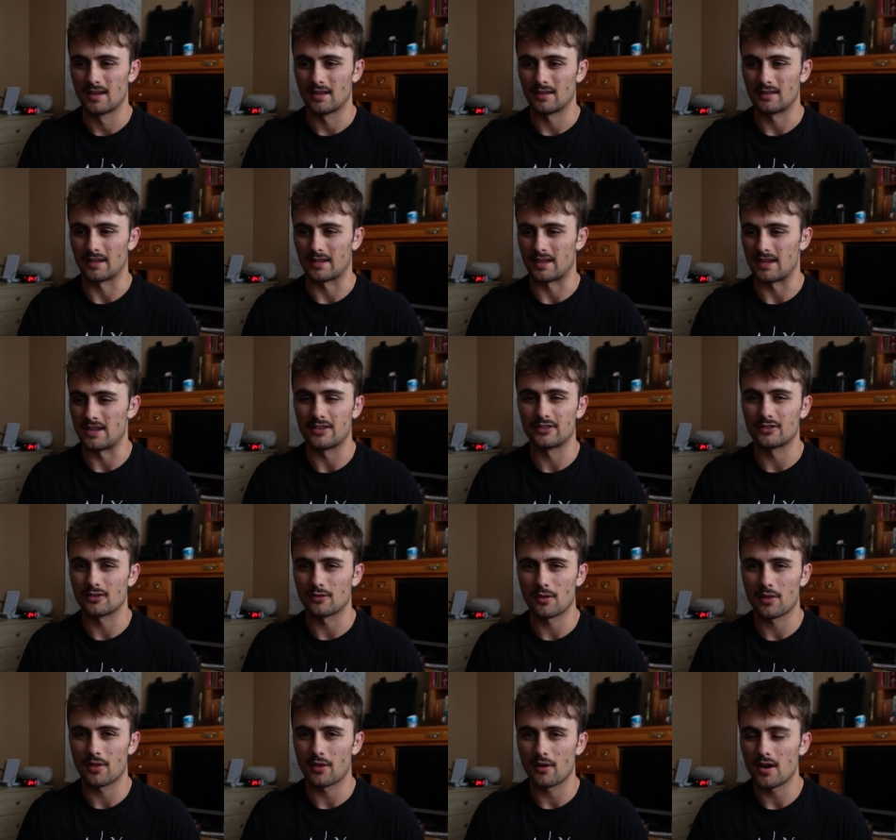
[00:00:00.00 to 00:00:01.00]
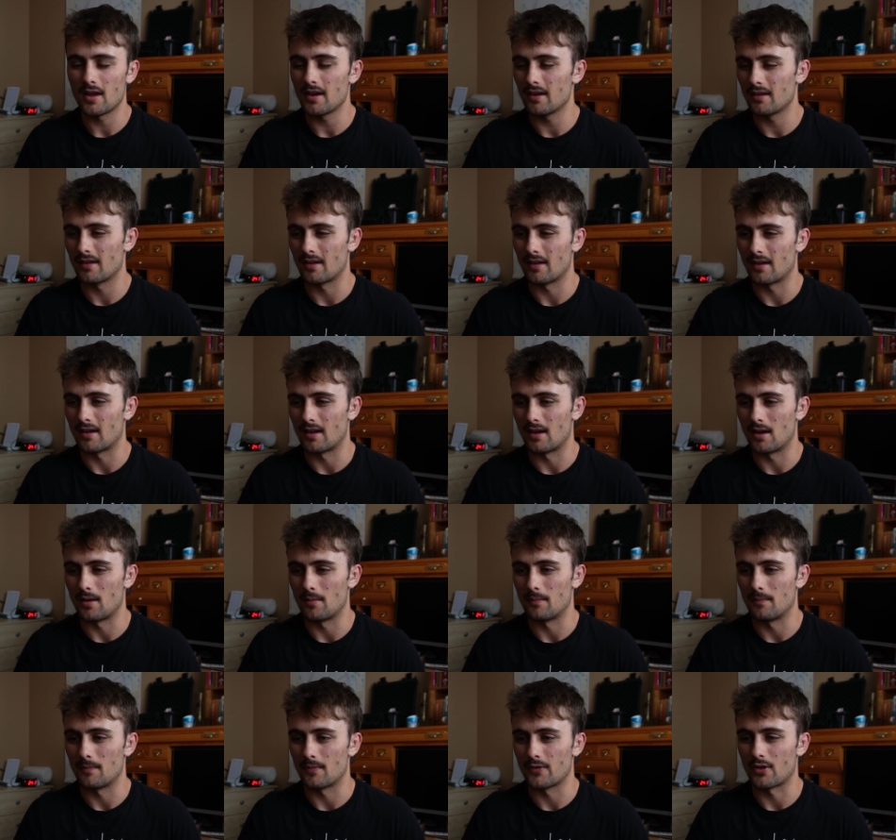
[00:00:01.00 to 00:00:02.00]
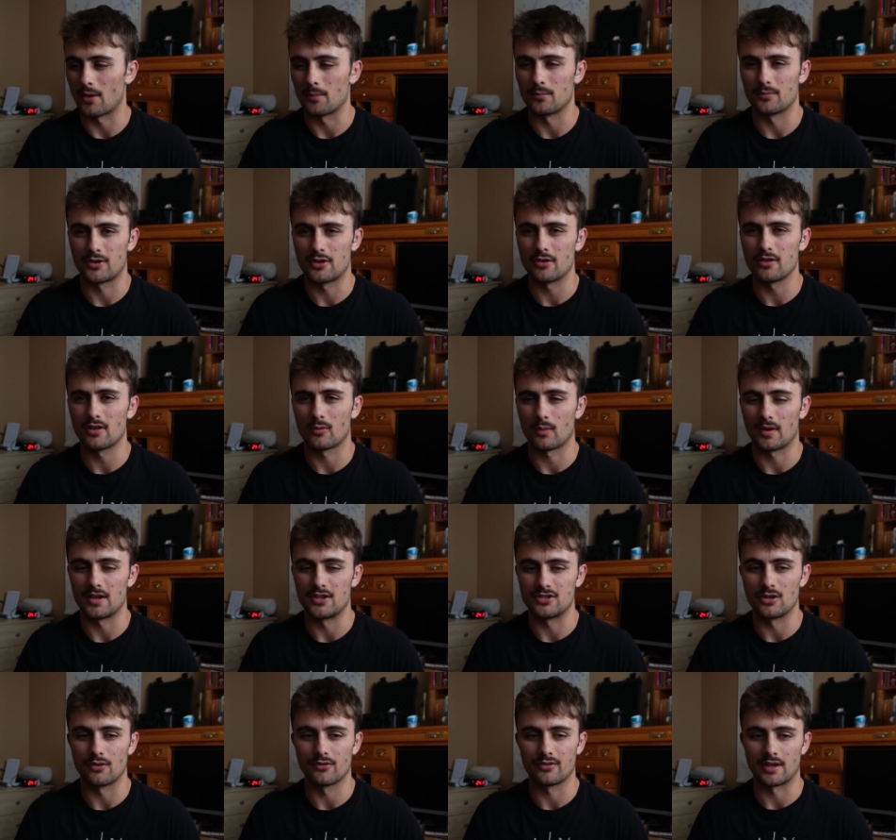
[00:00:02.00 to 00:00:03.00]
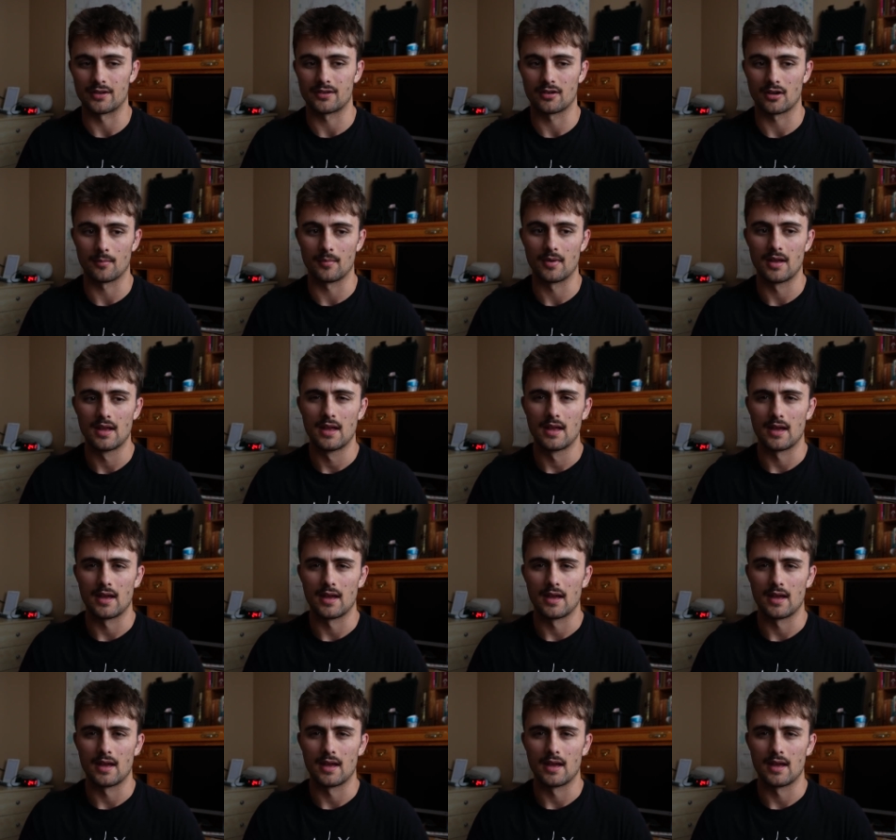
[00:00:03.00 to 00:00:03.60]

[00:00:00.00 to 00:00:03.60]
like Eastern thought. So I'm curious why he chose that term.